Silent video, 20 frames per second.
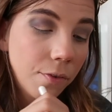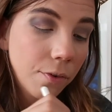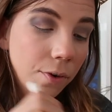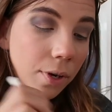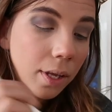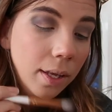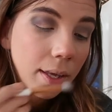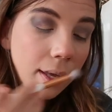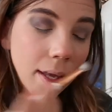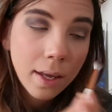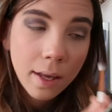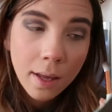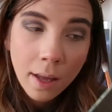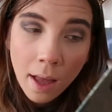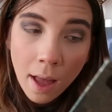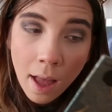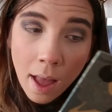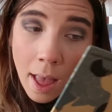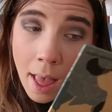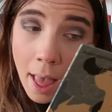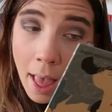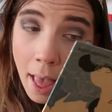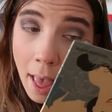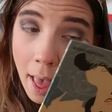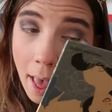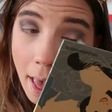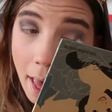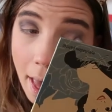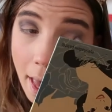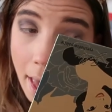freaking
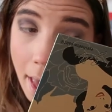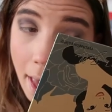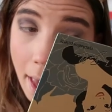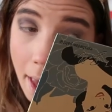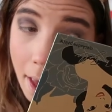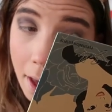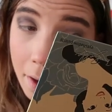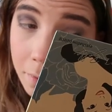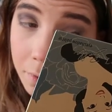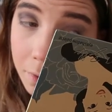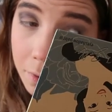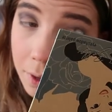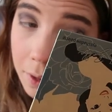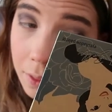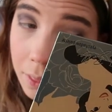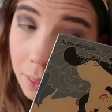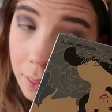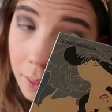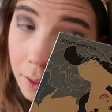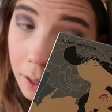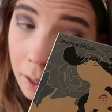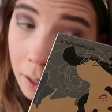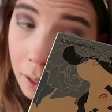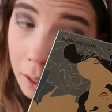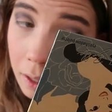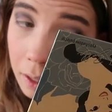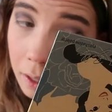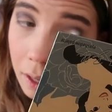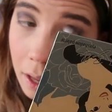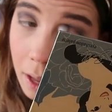everything.